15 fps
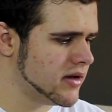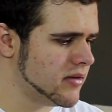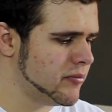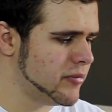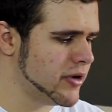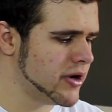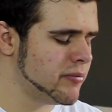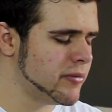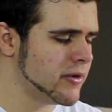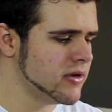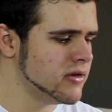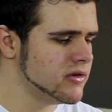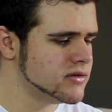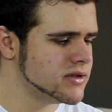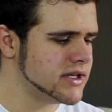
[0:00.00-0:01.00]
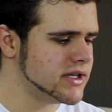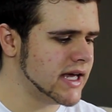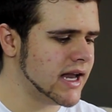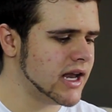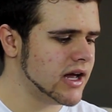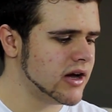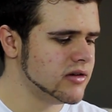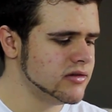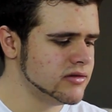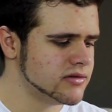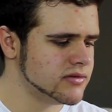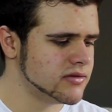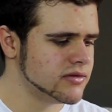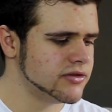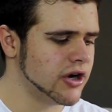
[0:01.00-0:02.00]
Purple, yellow,
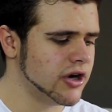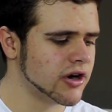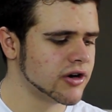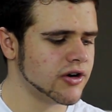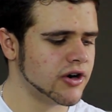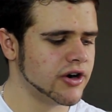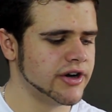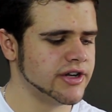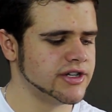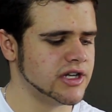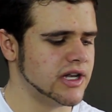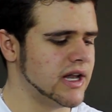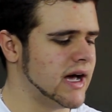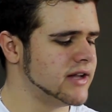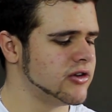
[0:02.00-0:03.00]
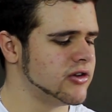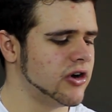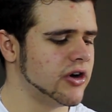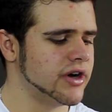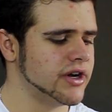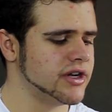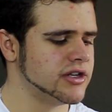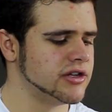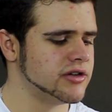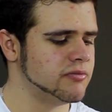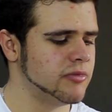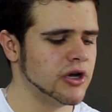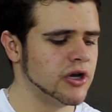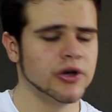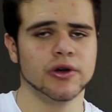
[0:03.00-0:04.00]
dark orange, light orange,
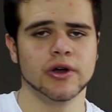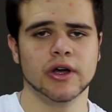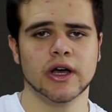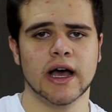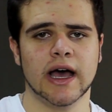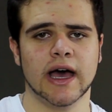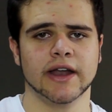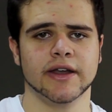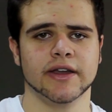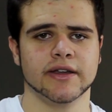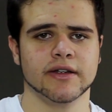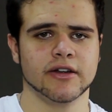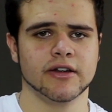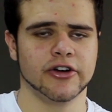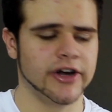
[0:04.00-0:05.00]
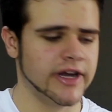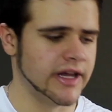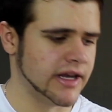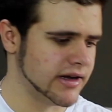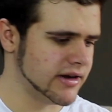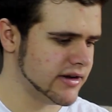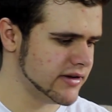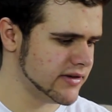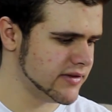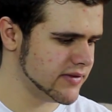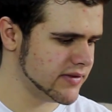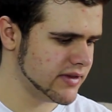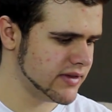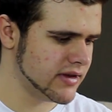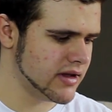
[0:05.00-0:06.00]
blue, and green.
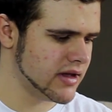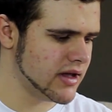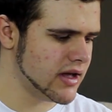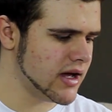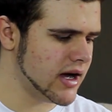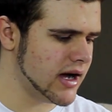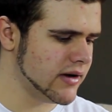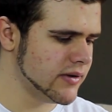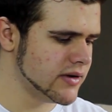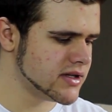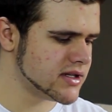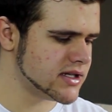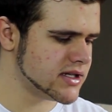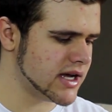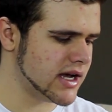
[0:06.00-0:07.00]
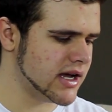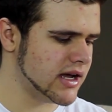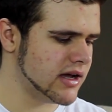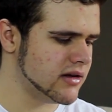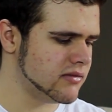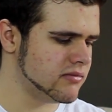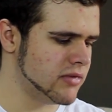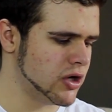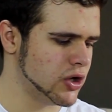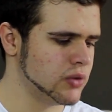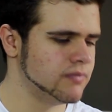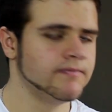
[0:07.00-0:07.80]
I would say blue.